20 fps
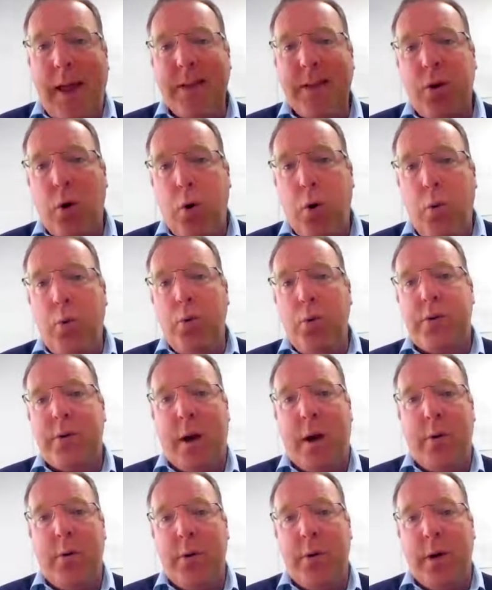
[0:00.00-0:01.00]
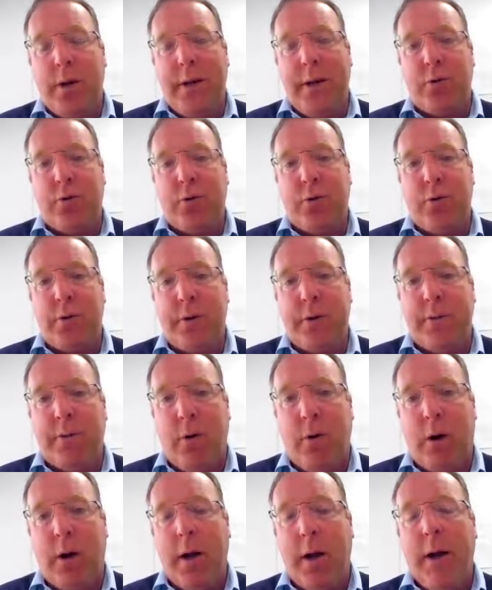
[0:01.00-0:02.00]
that's also an
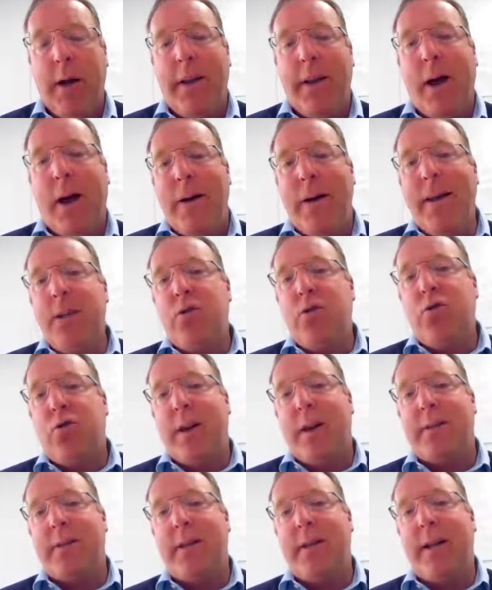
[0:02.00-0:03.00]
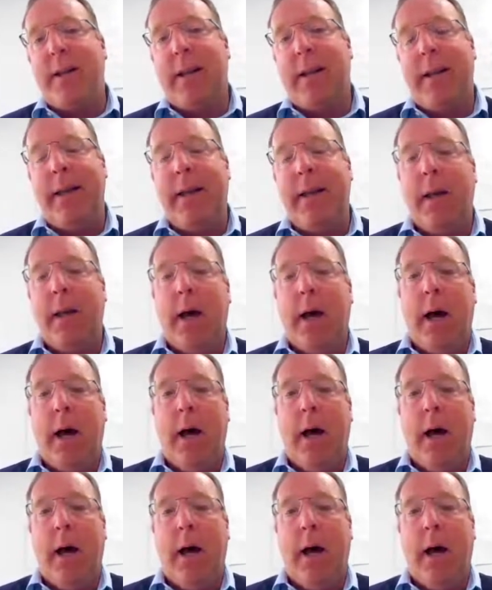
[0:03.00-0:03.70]
intrusive rock. Now, interestingly,